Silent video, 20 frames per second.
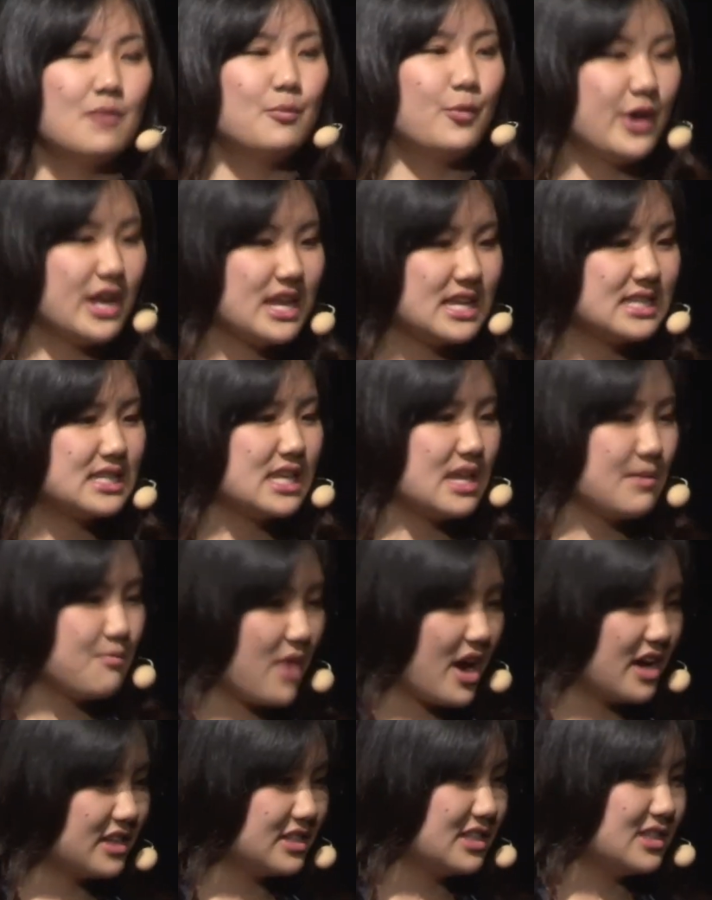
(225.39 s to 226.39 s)
Please
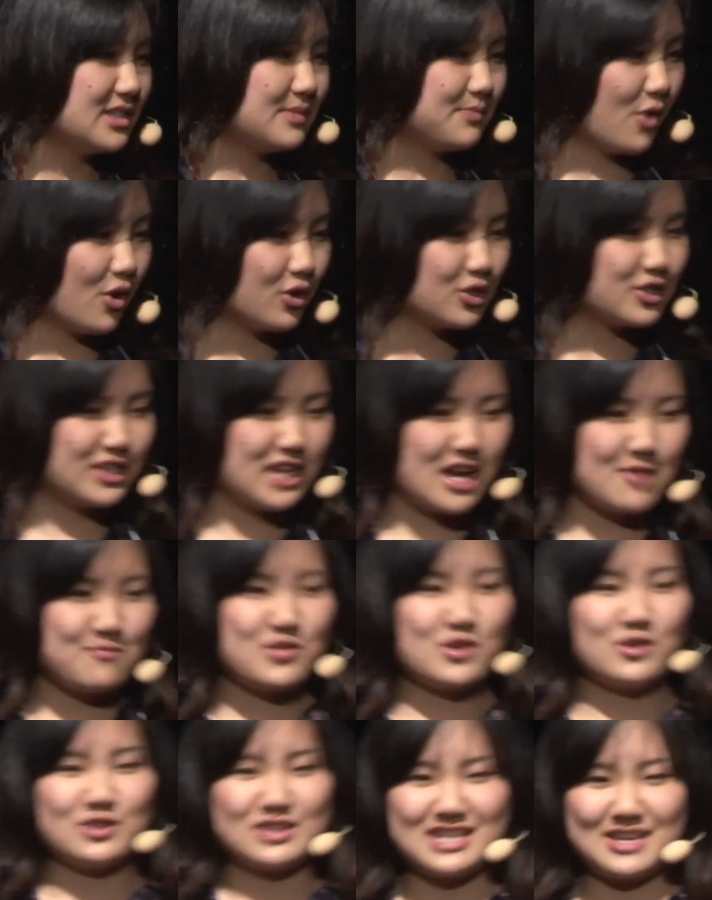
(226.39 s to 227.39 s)
imagine sports
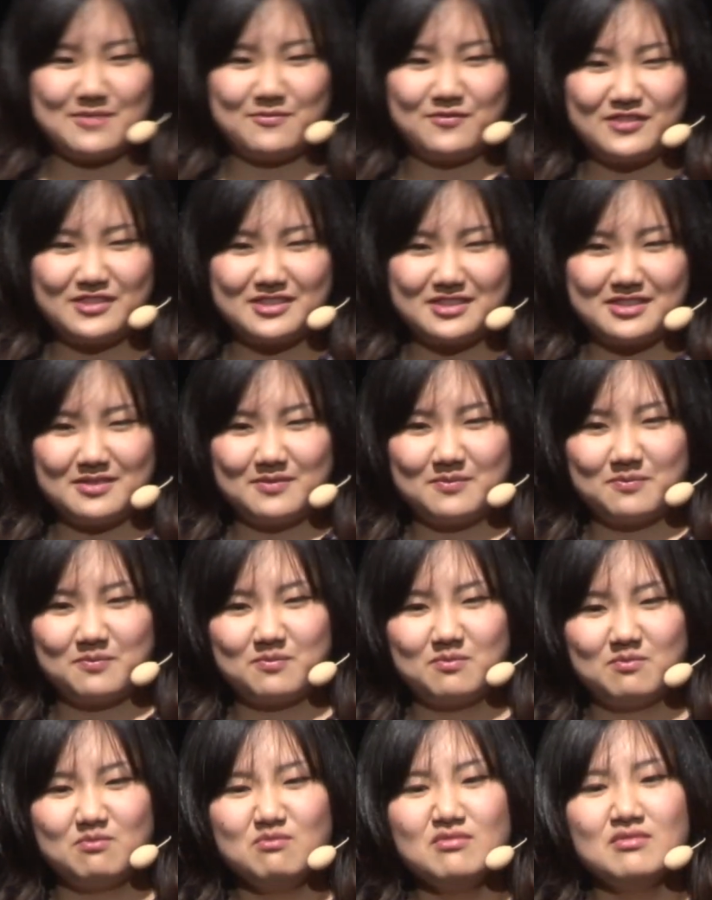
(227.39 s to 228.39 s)
championships.
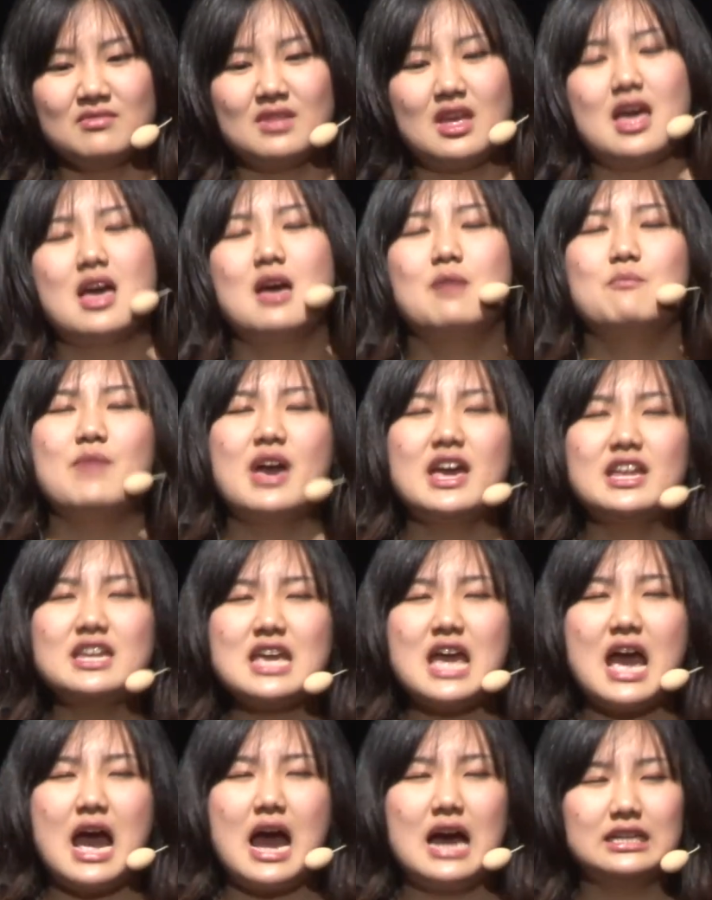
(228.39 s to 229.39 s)

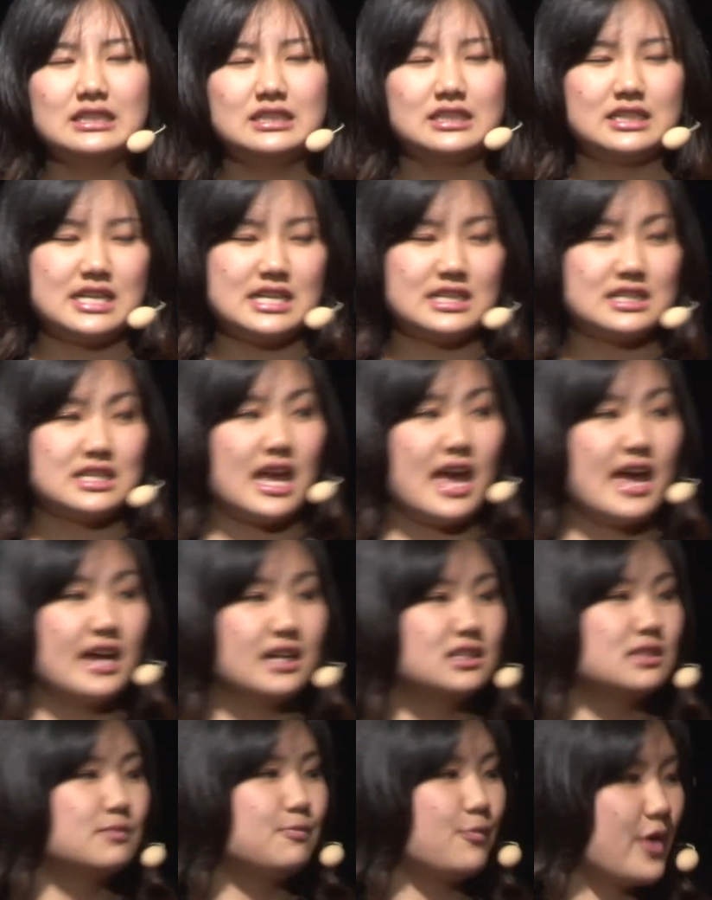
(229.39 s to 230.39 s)
Many athletes
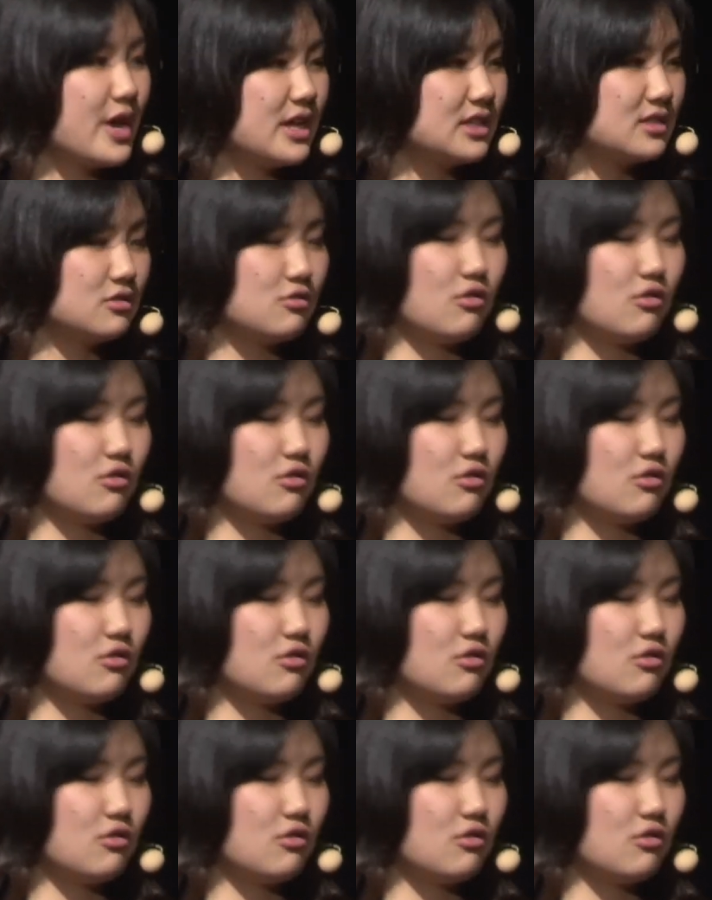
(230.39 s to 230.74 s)
express